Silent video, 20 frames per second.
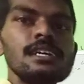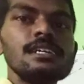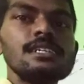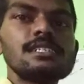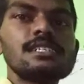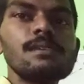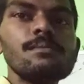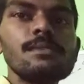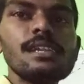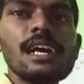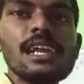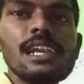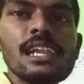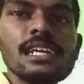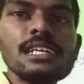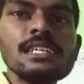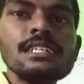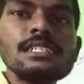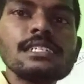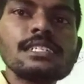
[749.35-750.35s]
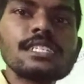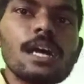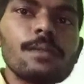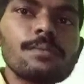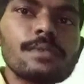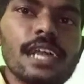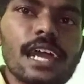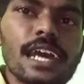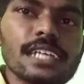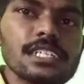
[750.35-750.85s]
Similarly,
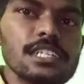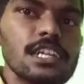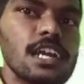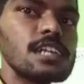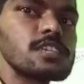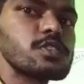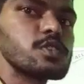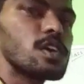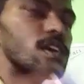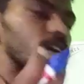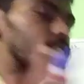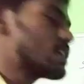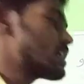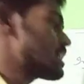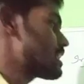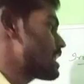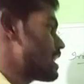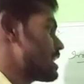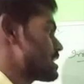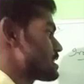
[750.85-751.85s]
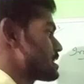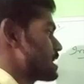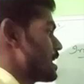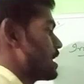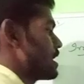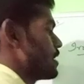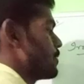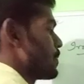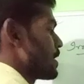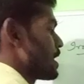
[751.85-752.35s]
subtraction also
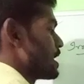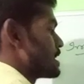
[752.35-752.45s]
irrational.